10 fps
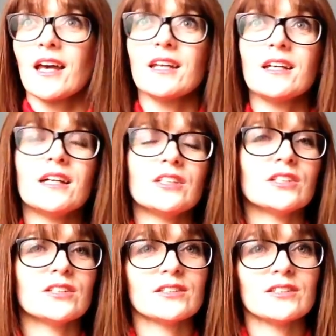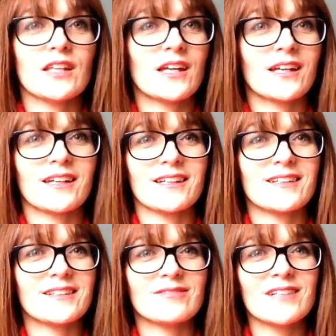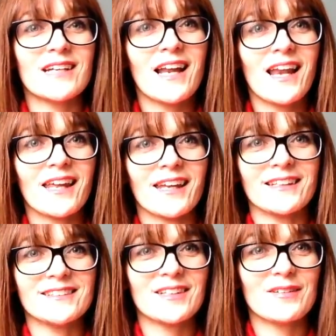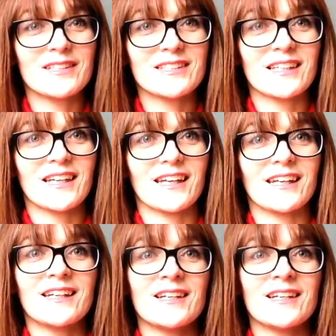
and I just think really seriously